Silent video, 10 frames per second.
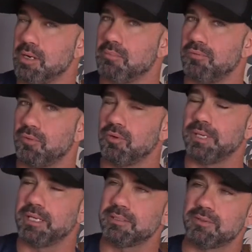Now, before
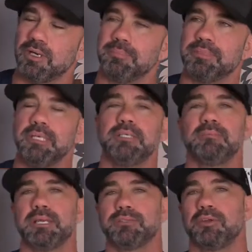we get started,
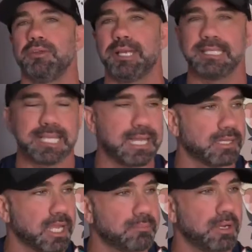please make sure you hit that
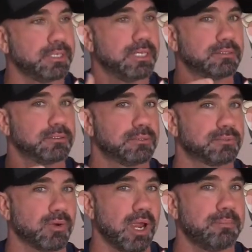like button, hit the
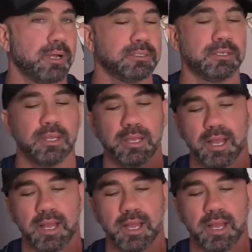subscribe button.